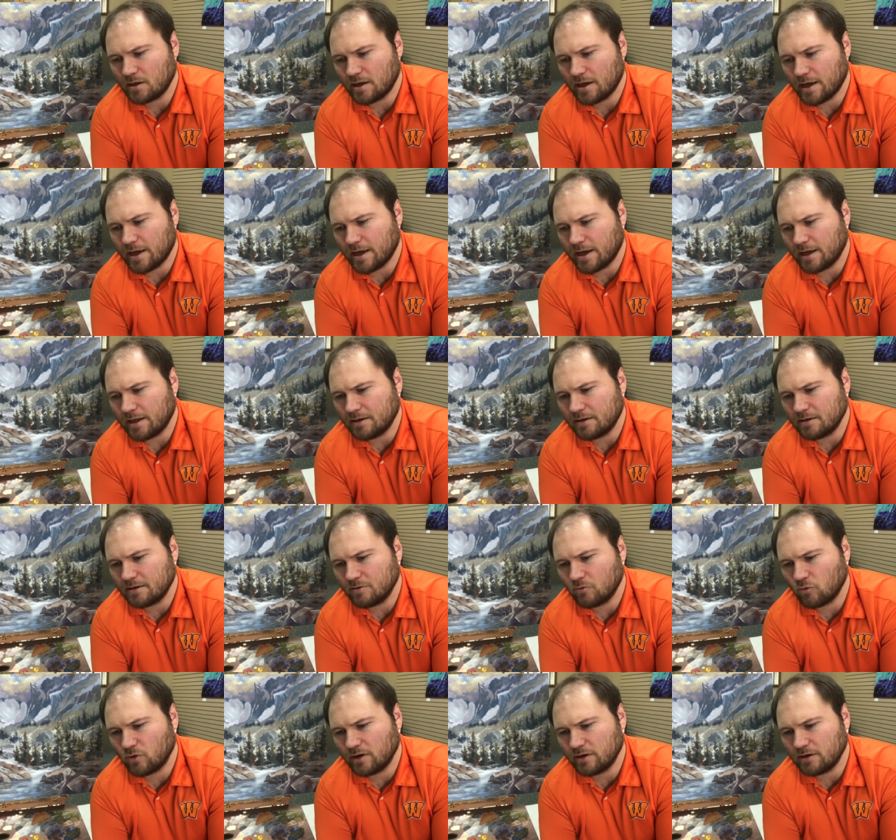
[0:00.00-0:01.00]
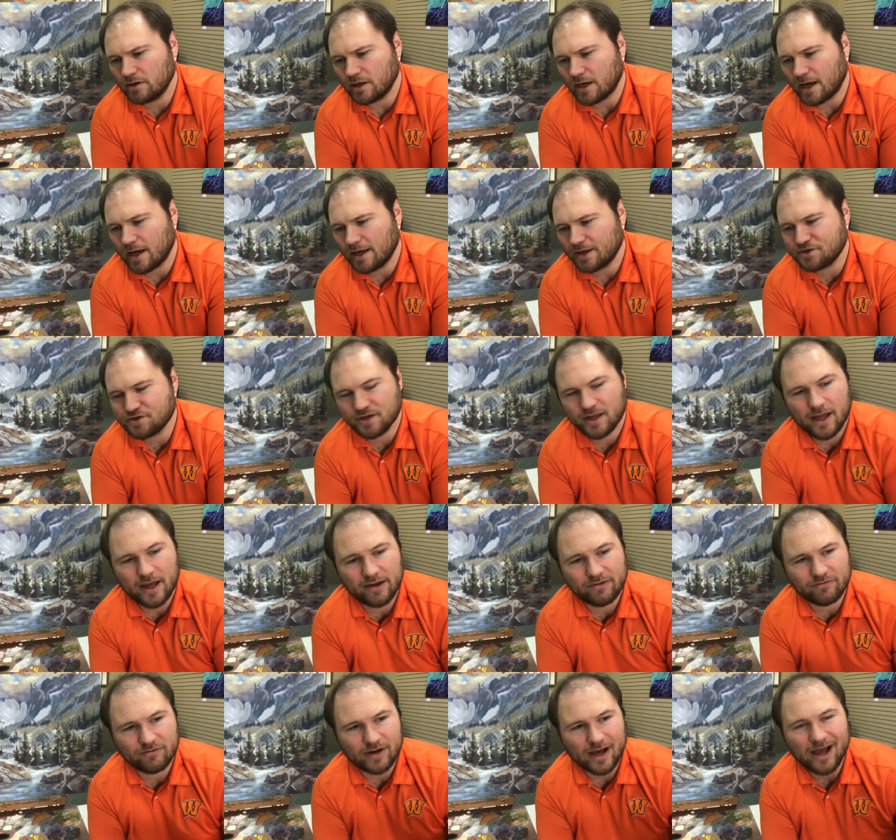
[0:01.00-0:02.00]
And when I actually
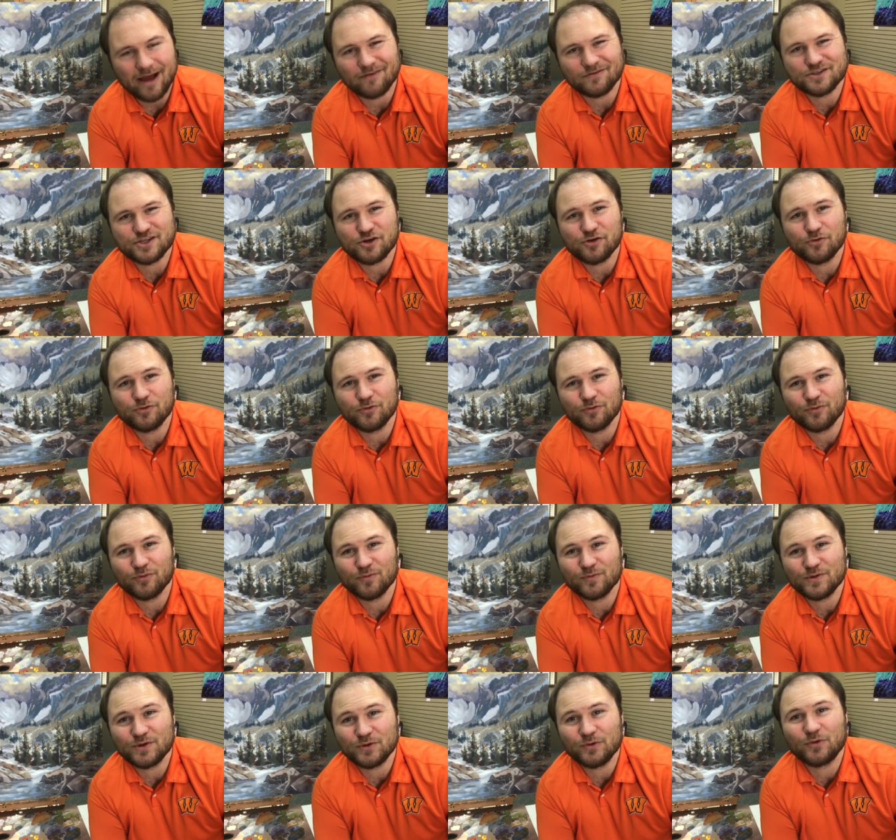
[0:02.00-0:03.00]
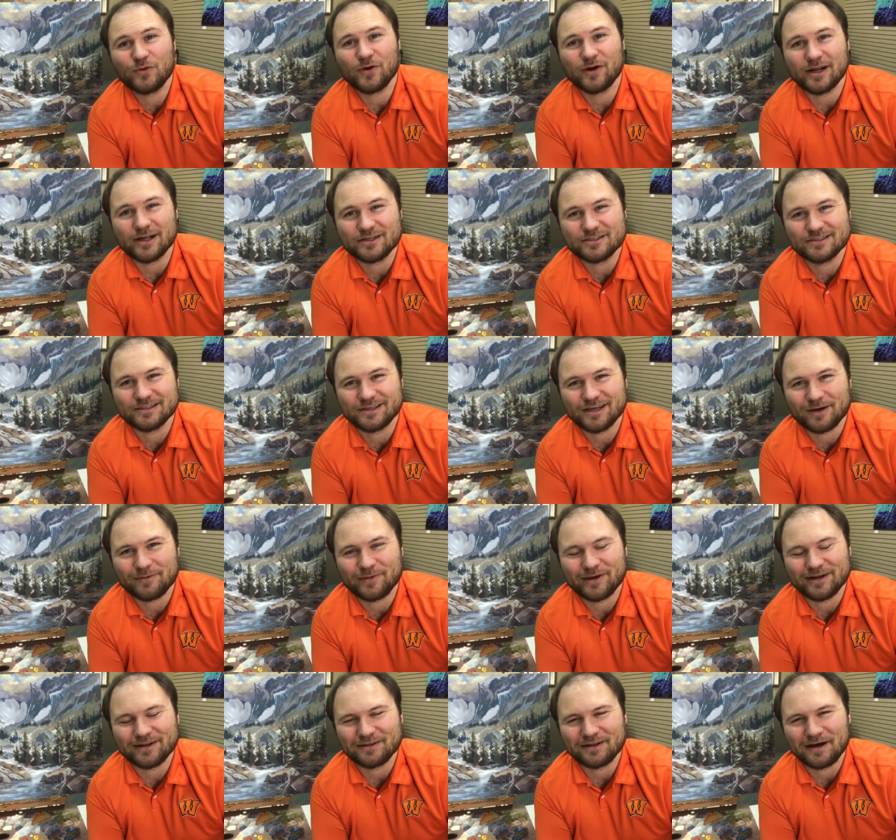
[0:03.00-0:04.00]
have, I have two critics that come
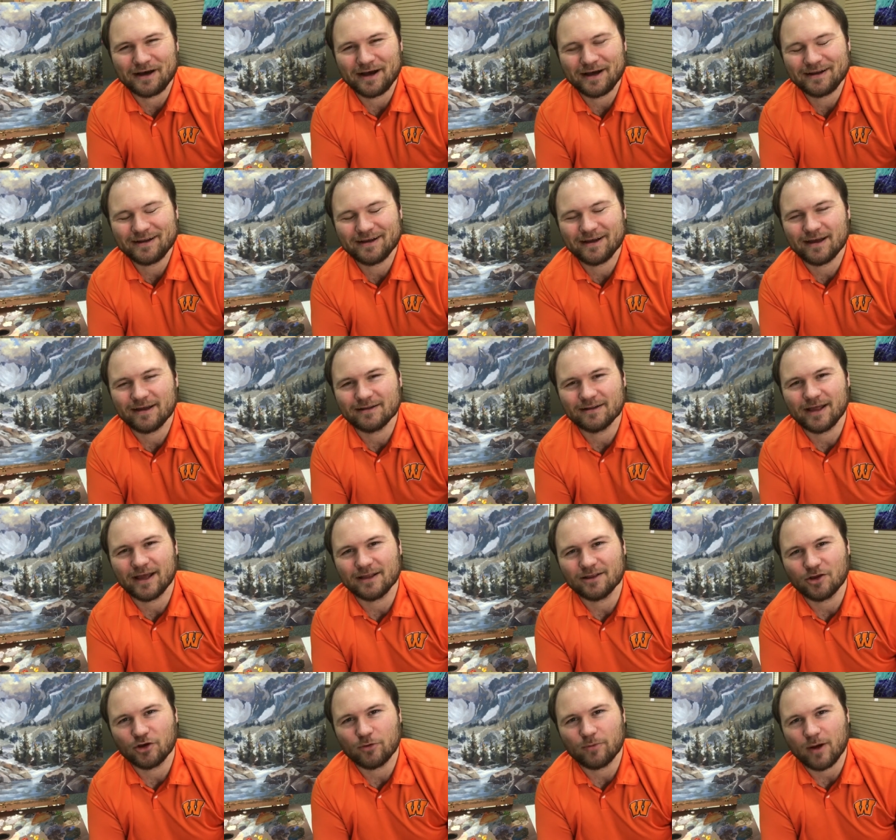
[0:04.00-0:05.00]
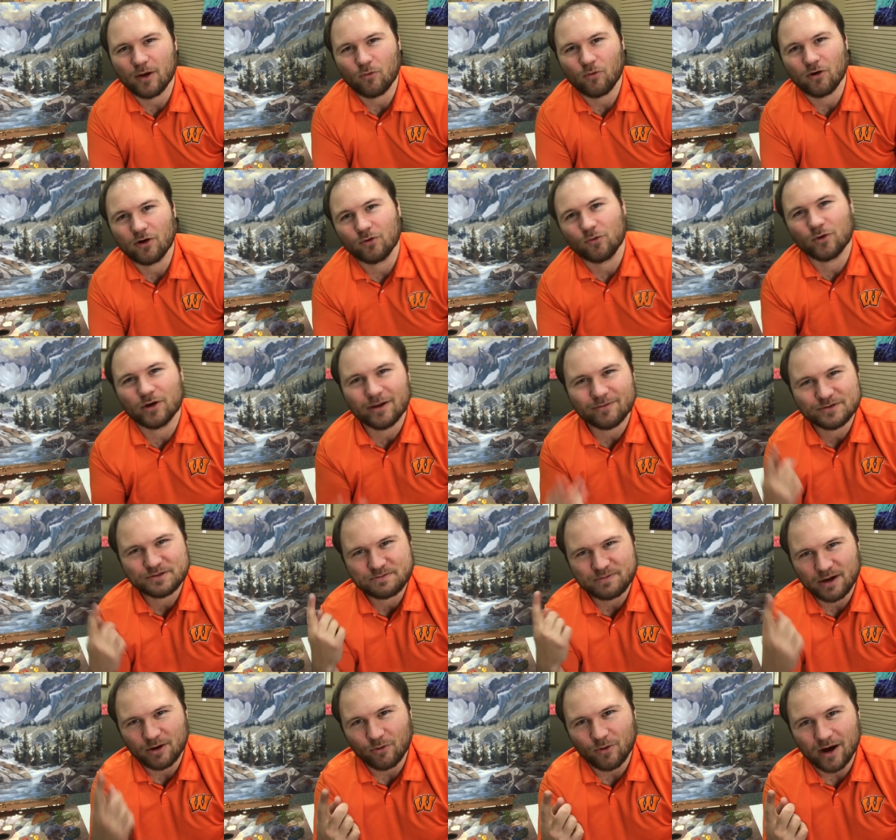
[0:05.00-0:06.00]
in a lot and look at my work. One of them is
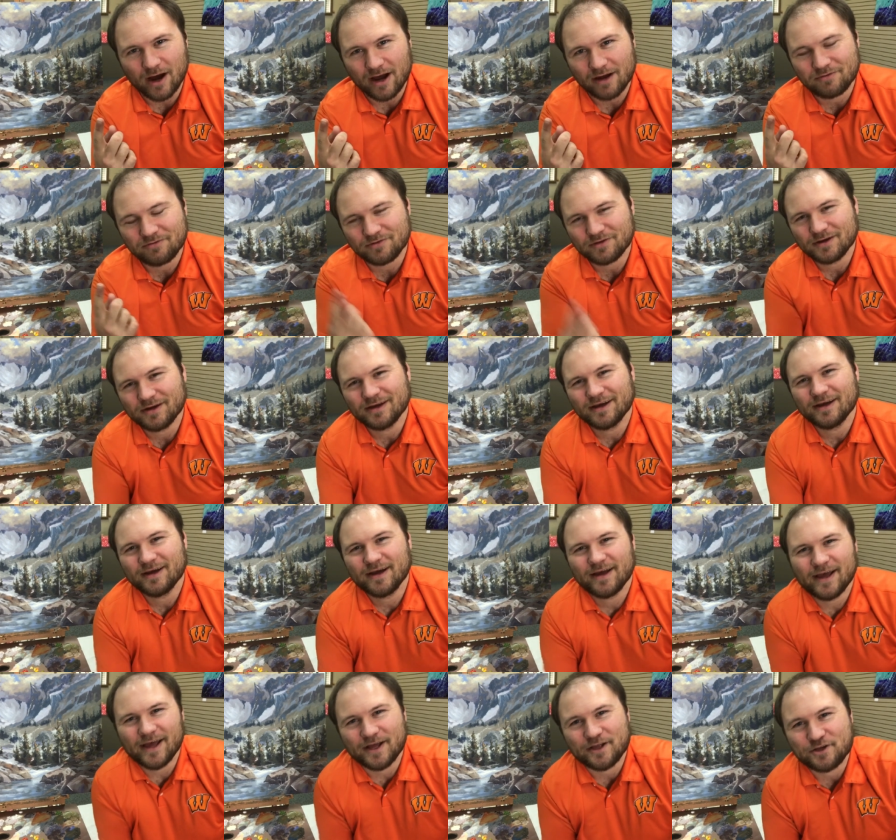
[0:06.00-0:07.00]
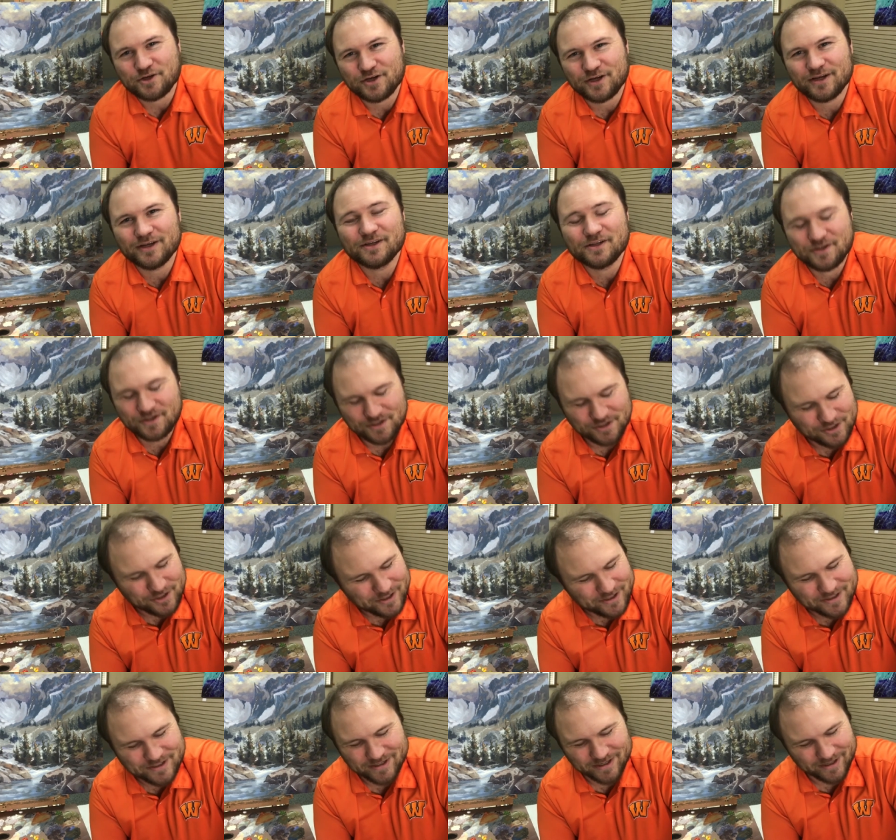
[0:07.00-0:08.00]
my wife, and she
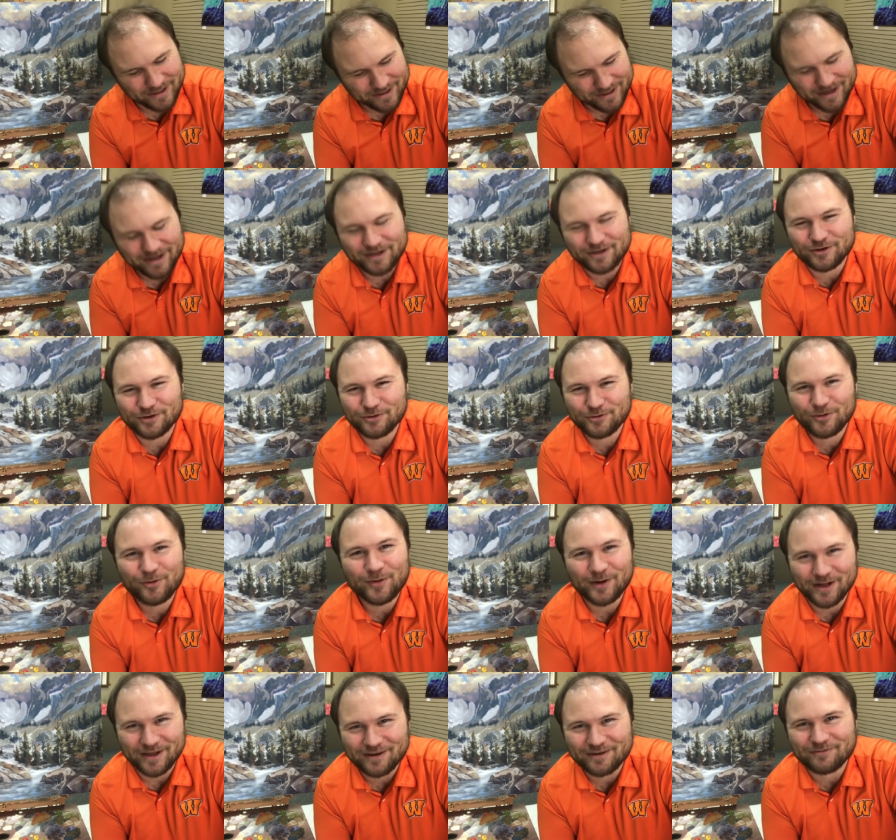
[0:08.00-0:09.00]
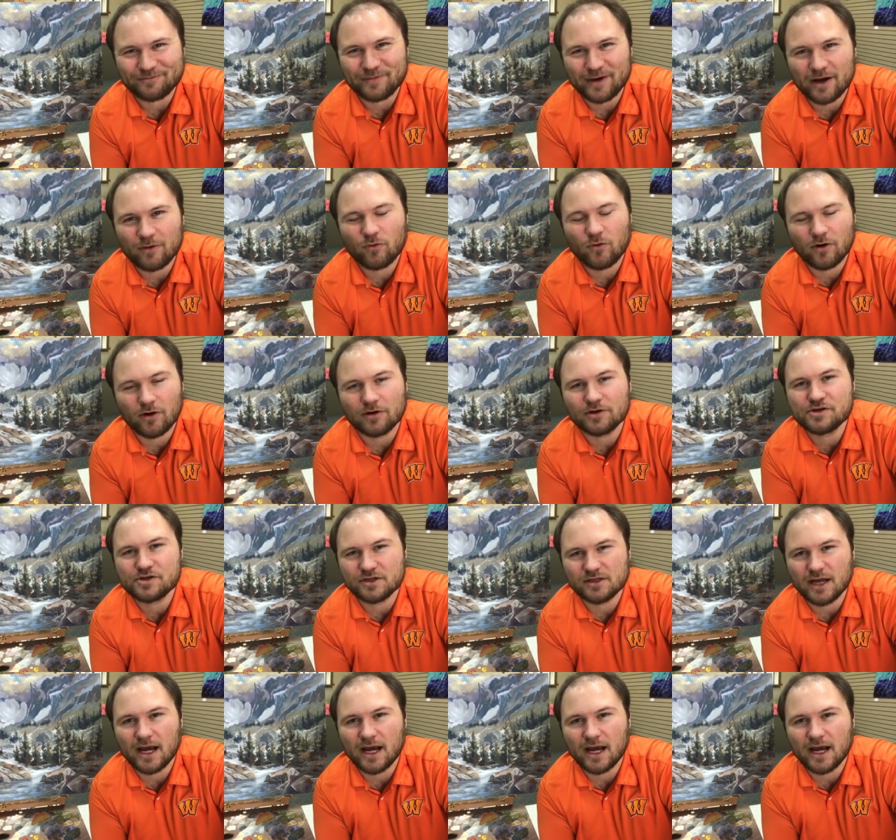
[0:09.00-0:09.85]
is a good critic of my work.